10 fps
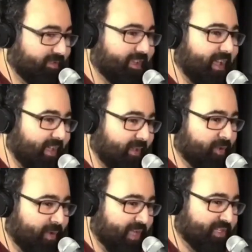I had an
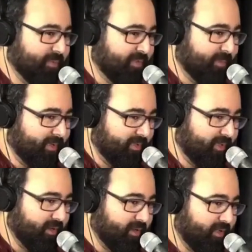interaction with him at the
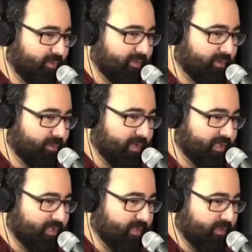theater. He went to go watch
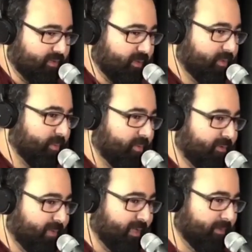3 Billboards in
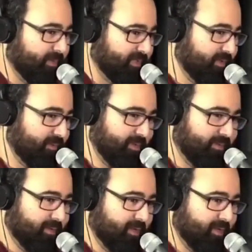Bagging, Missouri, whatever.